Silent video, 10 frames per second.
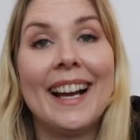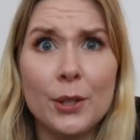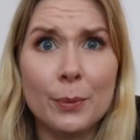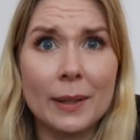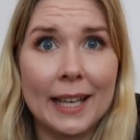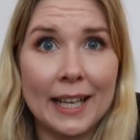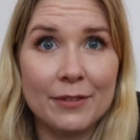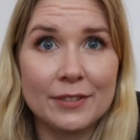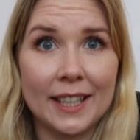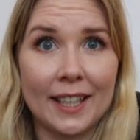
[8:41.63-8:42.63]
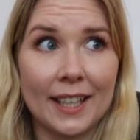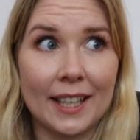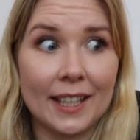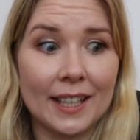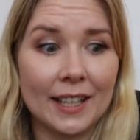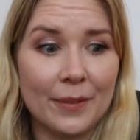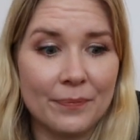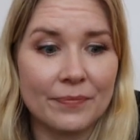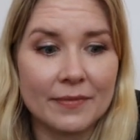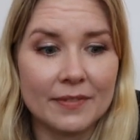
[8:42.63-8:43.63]
You will have
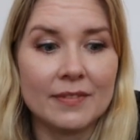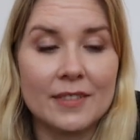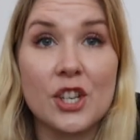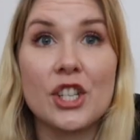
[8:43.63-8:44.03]
the